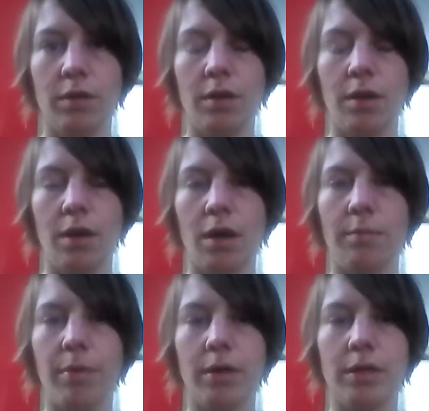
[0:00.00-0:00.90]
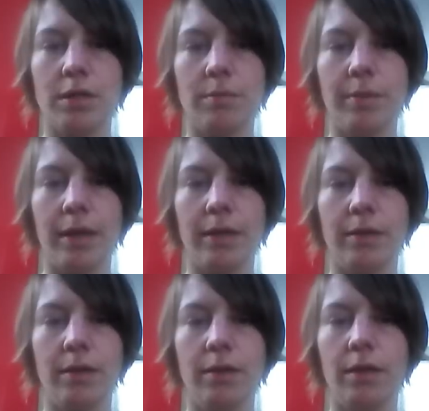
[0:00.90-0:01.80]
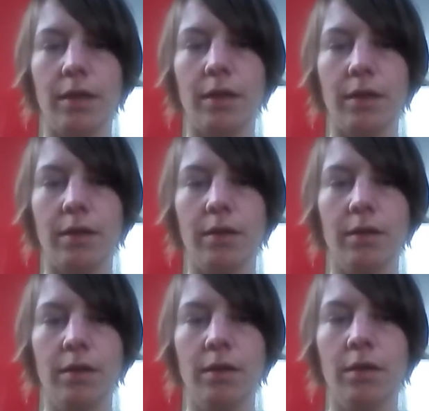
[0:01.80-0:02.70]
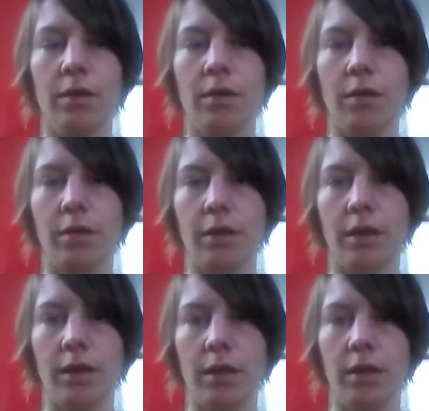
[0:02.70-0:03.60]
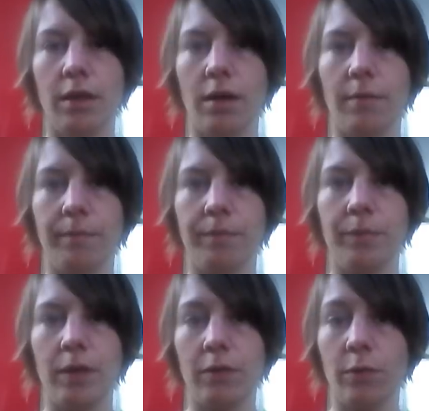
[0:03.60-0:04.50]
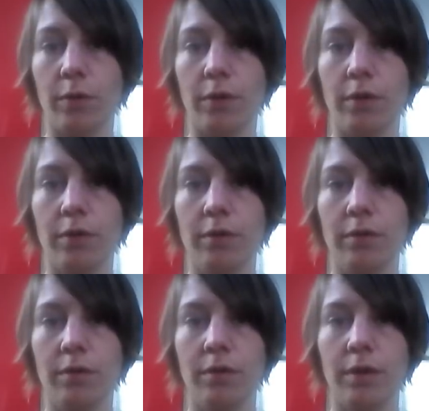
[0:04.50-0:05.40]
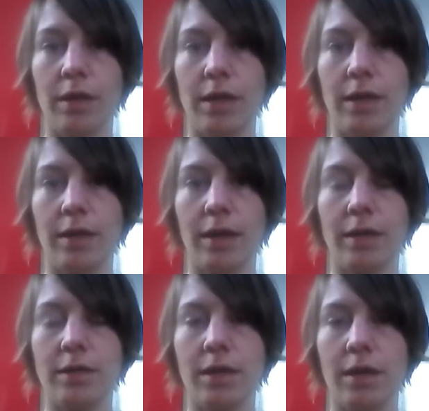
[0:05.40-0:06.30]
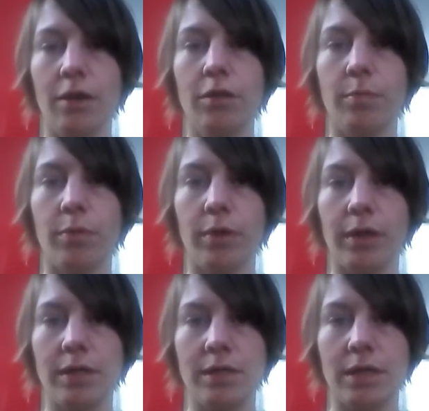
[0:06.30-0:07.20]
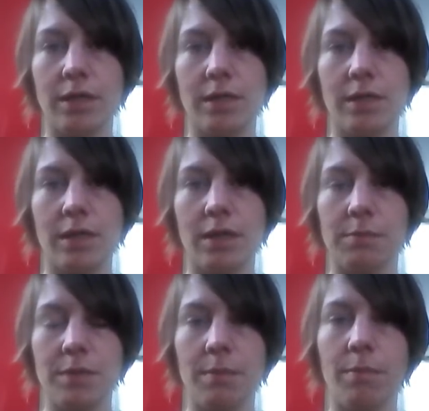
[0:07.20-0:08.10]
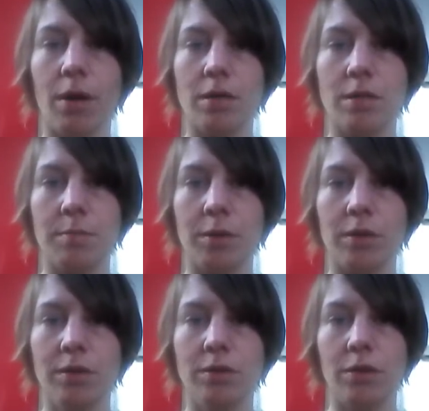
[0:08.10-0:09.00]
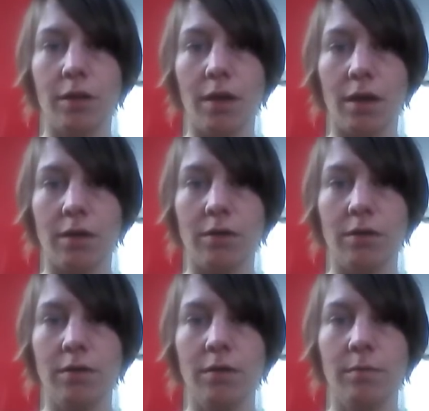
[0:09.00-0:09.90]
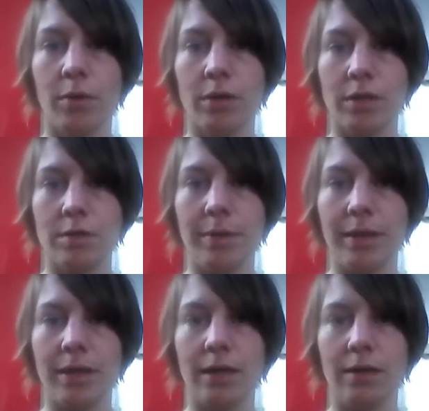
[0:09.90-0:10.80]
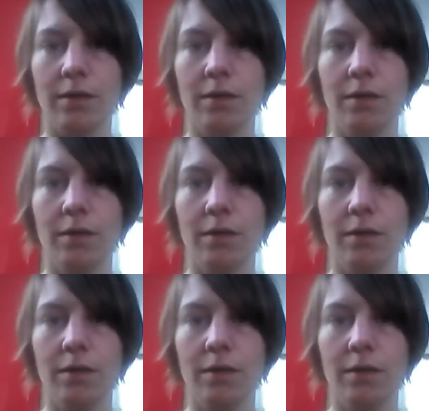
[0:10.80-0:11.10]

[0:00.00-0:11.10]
not participate in the disorder. And at other points it seems impossible to not participate in it.